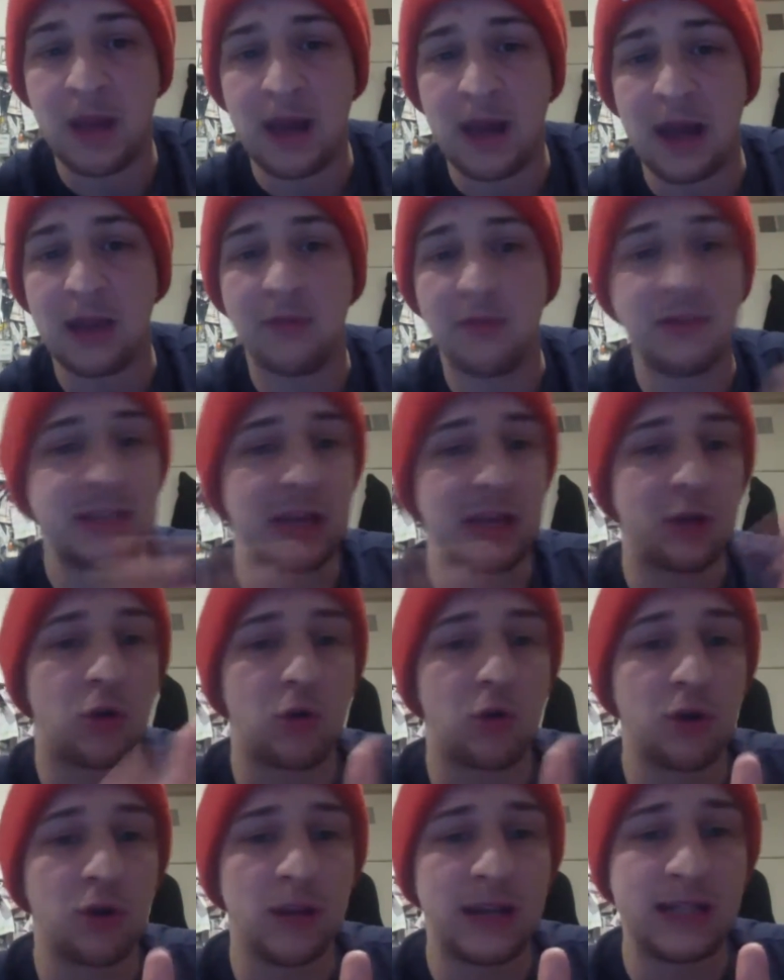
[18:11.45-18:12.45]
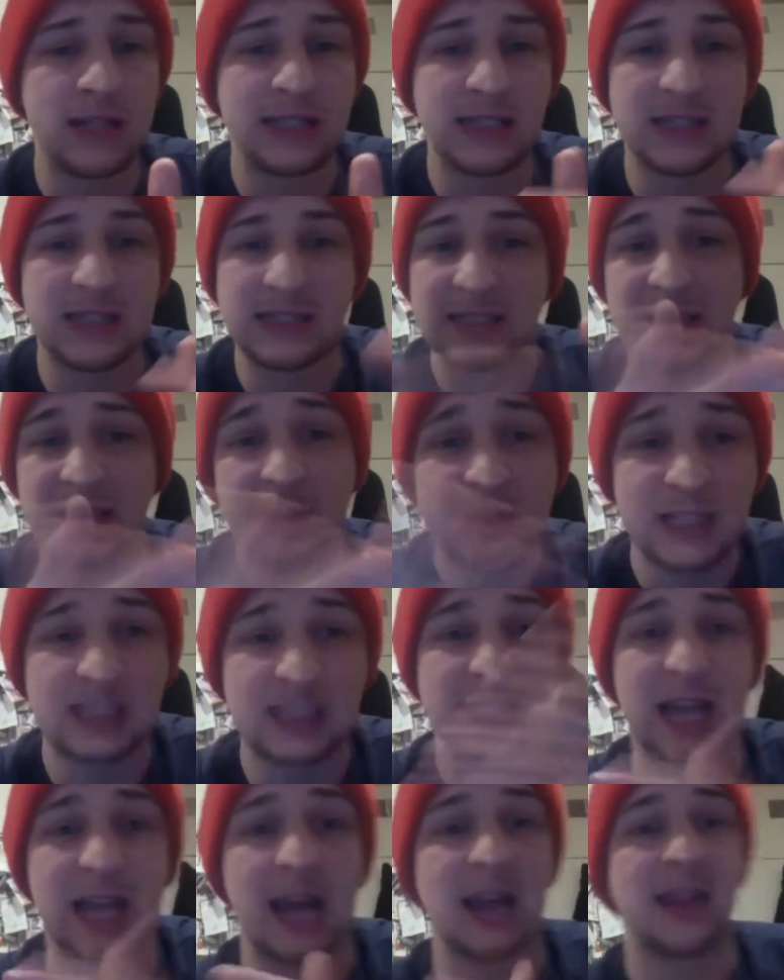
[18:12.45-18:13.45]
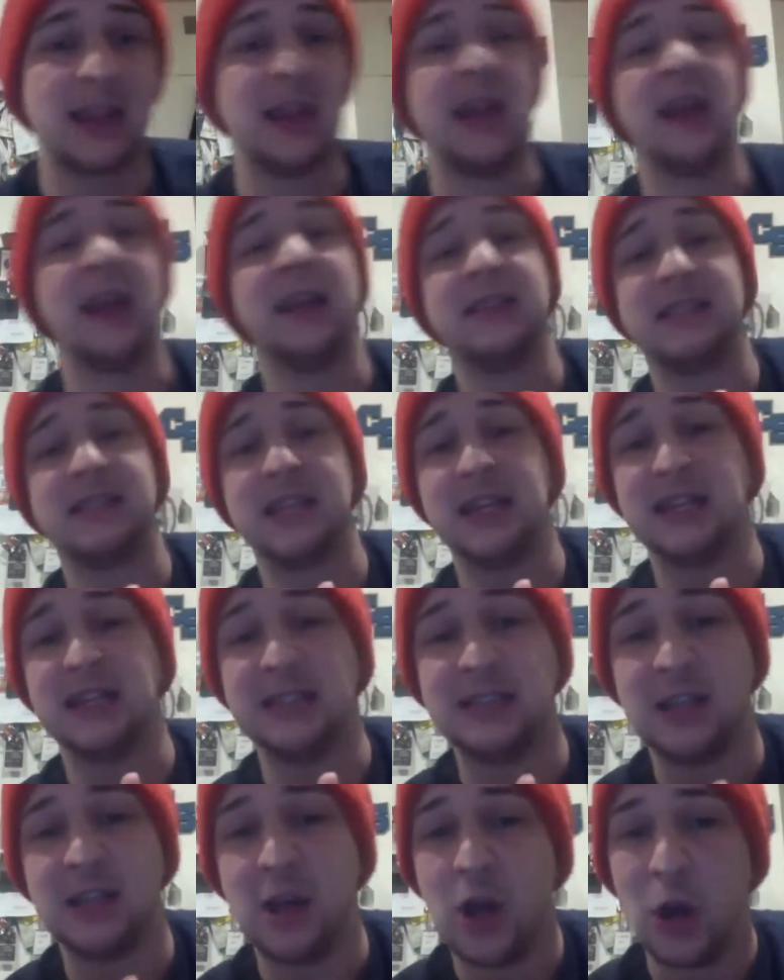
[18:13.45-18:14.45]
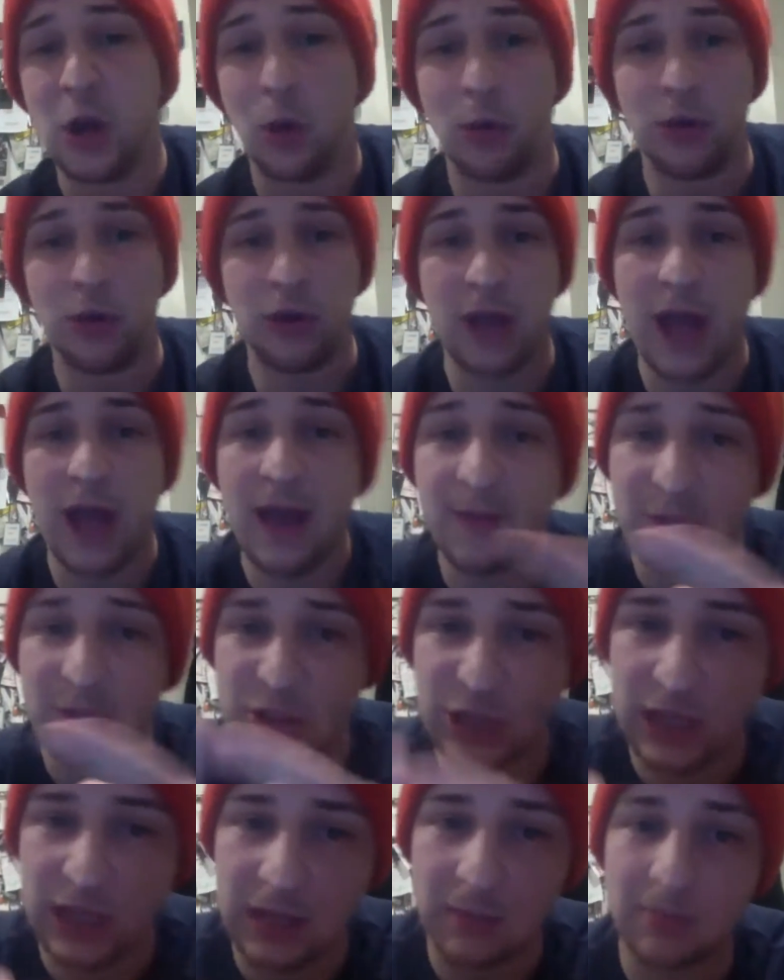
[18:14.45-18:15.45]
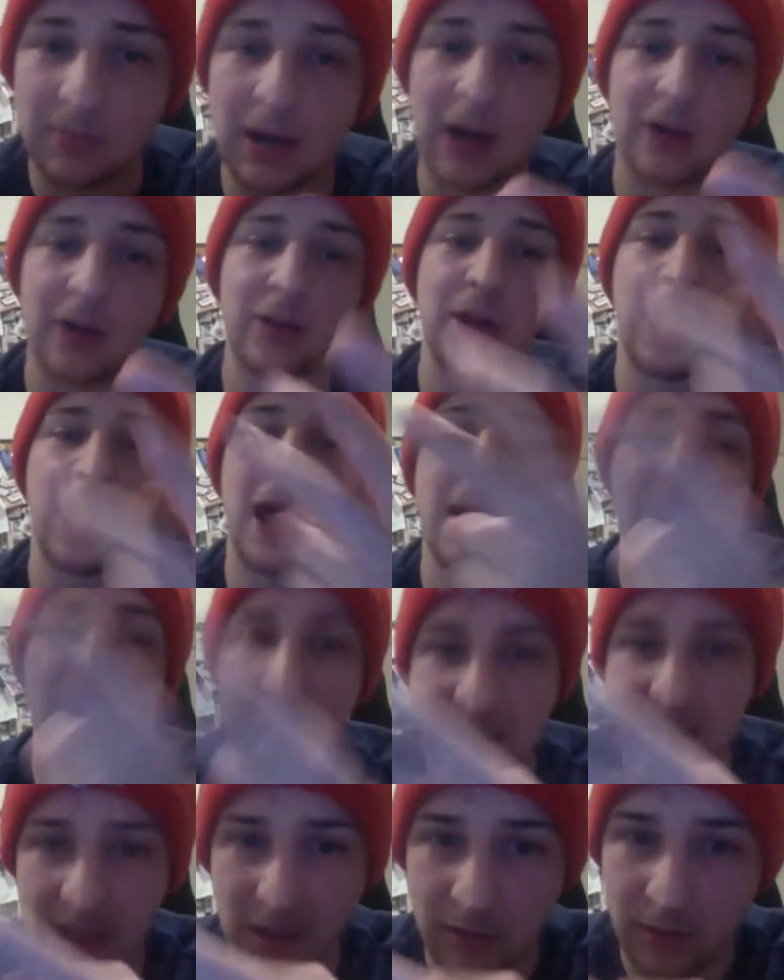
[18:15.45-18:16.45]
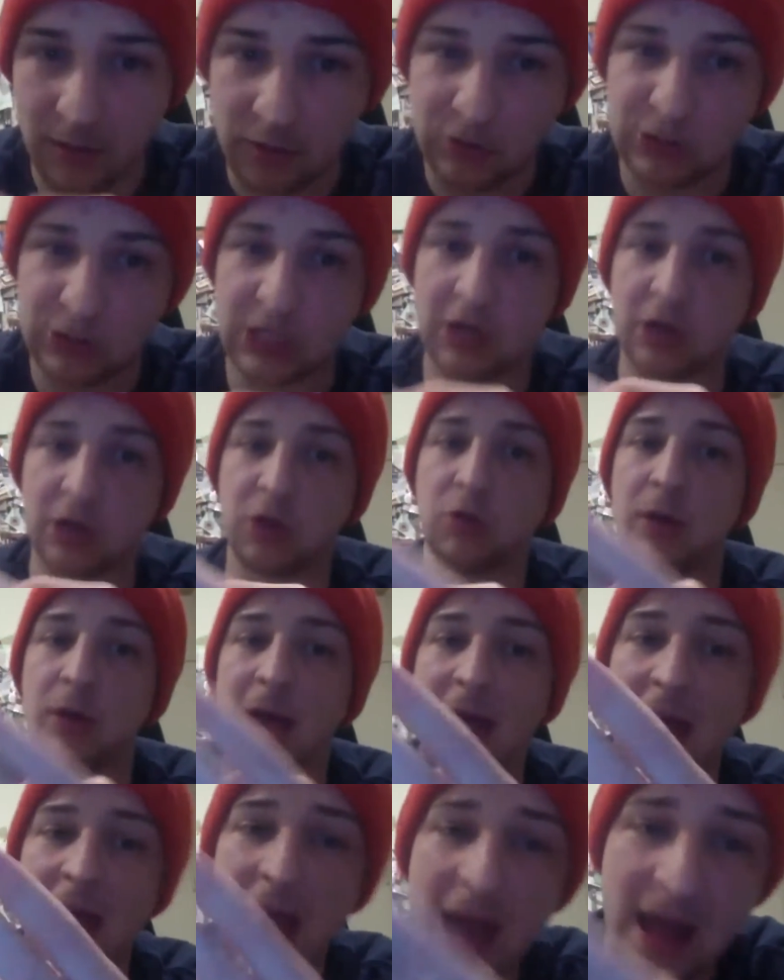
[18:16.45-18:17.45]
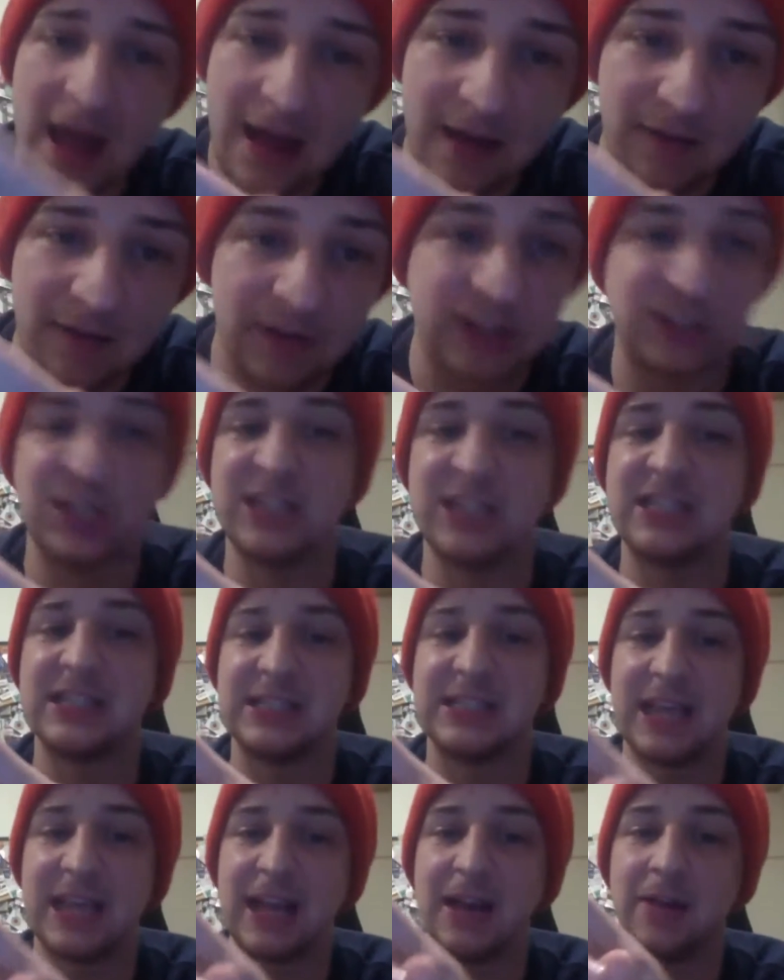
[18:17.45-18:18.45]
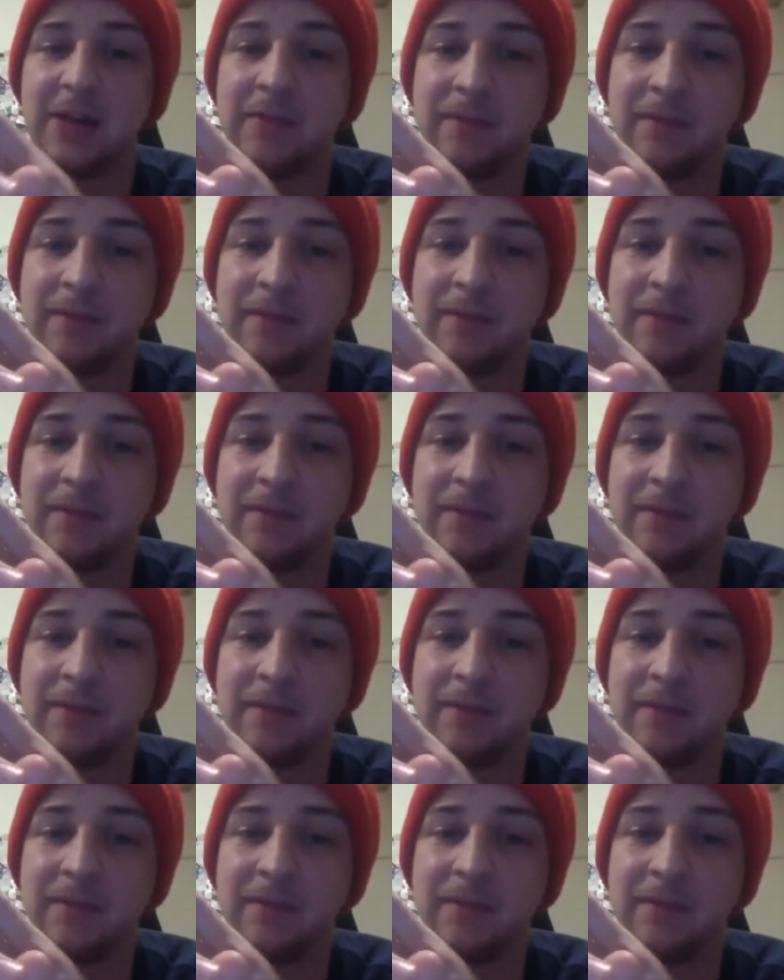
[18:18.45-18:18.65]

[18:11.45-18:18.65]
And the reason I correlate to the Celtics side of things is when you have a Jaylen Brown, you have a Terry Rozier, you have a Jason Tatum,